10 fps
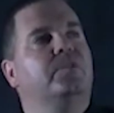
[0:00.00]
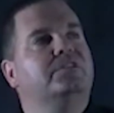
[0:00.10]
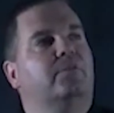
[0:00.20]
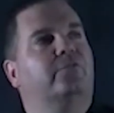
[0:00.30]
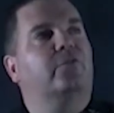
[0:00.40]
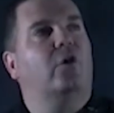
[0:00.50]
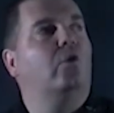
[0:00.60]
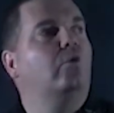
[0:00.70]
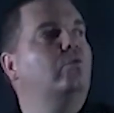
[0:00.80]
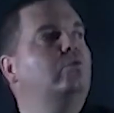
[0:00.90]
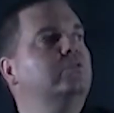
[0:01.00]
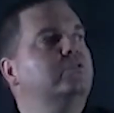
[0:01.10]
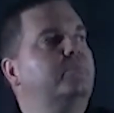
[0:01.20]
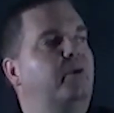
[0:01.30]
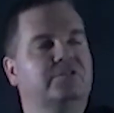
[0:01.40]
is that we've got all
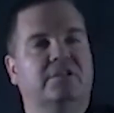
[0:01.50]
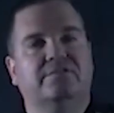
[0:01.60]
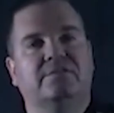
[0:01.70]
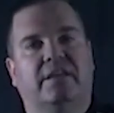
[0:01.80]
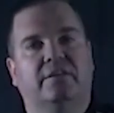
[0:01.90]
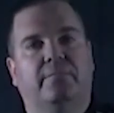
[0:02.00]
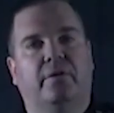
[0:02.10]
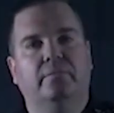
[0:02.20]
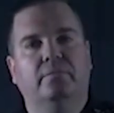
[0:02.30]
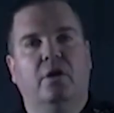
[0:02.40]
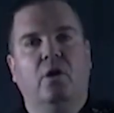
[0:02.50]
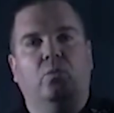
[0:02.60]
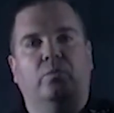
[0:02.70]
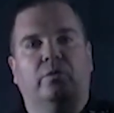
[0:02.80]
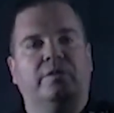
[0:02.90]
the positives down the bottom,
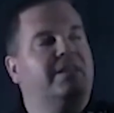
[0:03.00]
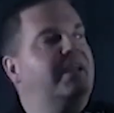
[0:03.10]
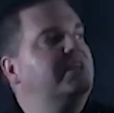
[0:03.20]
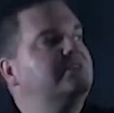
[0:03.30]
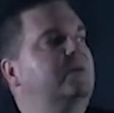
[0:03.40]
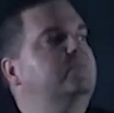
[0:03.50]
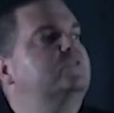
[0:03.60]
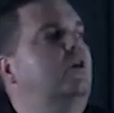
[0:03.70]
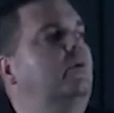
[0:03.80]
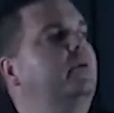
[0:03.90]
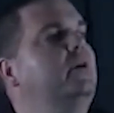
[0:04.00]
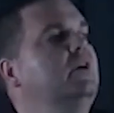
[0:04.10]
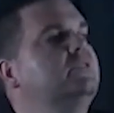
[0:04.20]
we've got the negatives up the top.